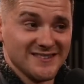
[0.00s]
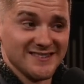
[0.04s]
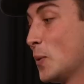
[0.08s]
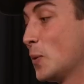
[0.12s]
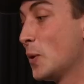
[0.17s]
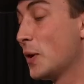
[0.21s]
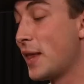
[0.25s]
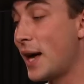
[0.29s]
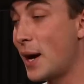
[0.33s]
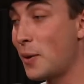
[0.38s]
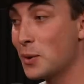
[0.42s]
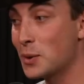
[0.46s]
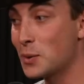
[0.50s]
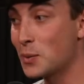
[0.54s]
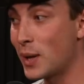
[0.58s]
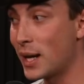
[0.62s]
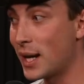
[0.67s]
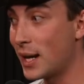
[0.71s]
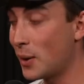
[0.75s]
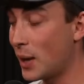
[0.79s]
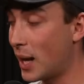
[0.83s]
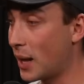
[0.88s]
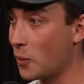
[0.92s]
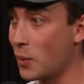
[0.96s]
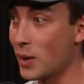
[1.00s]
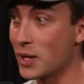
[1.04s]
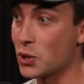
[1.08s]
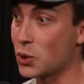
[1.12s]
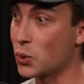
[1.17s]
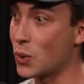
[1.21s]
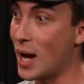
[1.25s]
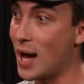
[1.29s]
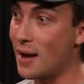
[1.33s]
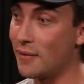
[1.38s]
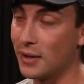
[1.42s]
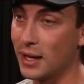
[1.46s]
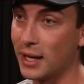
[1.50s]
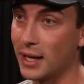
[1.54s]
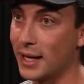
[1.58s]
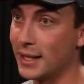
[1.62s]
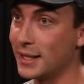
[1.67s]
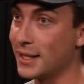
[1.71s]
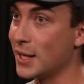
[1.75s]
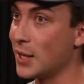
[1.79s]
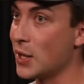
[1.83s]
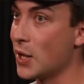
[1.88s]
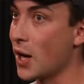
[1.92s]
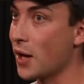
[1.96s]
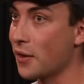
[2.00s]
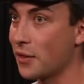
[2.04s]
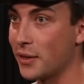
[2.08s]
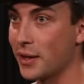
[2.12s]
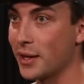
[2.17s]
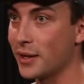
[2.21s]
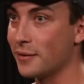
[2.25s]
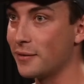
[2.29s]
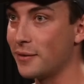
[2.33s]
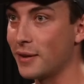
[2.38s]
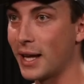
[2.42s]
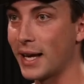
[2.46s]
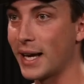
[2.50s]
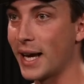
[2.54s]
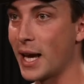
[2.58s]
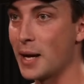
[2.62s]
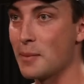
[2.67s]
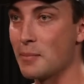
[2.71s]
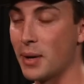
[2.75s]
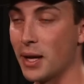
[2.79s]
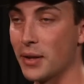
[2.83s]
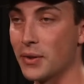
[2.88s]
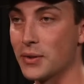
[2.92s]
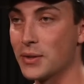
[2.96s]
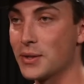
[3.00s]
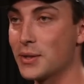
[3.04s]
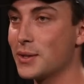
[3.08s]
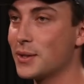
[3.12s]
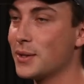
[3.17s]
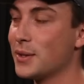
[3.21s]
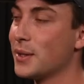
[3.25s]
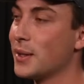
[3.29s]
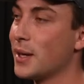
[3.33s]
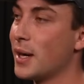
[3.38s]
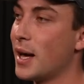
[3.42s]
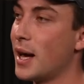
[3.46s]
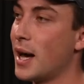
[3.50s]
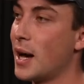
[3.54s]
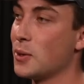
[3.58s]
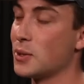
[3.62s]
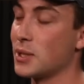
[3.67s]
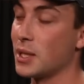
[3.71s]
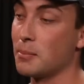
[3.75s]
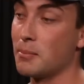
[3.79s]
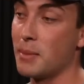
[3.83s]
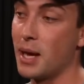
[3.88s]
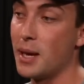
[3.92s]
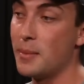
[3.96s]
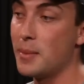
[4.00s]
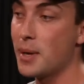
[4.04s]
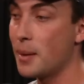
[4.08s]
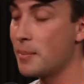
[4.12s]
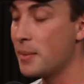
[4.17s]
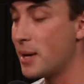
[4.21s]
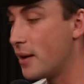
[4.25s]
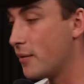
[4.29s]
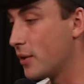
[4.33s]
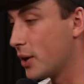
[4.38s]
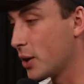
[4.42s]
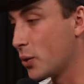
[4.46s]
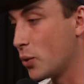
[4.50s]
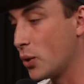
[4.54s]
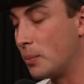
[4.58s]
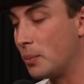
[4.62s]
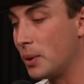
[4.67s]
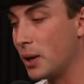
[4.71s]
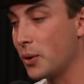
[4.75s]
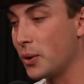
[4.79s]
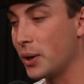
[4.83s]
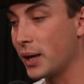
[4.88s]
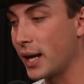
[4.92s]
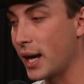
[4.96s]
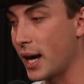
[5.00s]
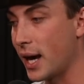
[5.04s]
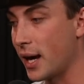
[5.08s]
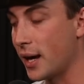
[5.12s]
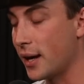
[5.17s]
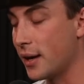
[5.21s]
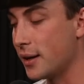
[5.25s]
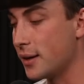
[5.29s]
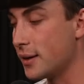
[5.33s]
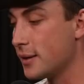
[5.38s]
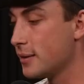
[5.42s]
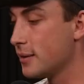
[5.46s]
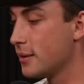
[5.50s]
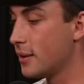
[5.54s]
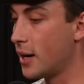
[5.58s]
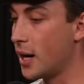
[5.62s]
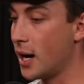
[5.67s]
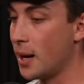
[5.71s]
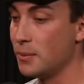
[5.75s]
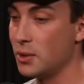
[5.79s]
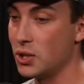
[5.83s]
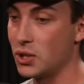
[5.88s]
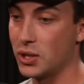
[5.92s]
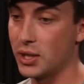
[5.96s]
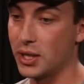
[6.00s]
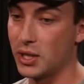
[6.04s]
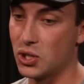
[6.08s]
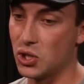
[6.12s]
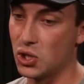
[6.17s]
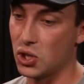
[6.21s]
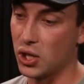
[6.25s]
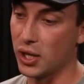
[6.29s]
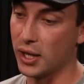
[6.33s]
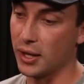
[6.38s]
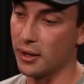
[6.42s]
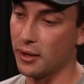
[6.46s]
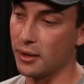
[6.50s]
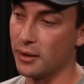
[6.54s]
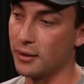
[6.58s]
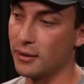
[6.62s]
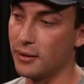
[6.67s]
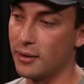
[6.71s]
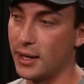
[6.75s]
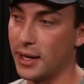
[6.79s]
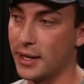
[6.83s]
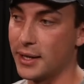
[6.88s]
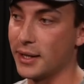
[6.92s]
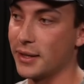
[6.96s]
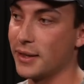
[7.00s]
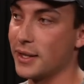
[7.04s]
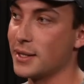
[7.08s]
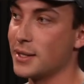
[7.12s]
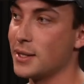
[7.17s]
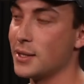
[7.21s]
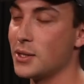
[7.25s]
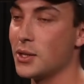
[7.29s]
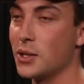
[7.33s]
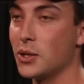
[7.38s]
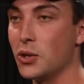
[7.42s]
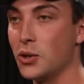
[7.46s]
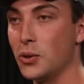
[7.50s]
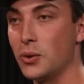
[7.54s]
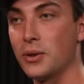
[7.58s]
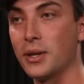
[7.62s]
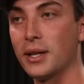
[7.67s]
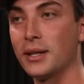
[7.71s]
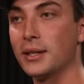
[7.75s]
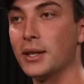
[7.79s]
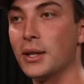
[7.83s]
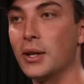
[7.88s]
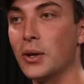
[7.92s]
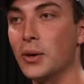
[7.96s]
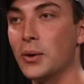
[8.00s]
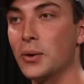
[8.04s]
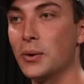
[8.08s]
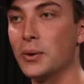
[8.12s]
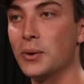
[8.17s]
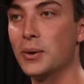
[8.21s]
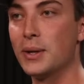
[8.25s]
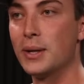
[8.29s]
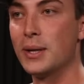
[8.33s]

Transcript: Well, that was when I went traveling. I did nothing for 8 months. I was like, maybe I'm never going to upload again. I'm just going to chill. I think this is the new thing to do.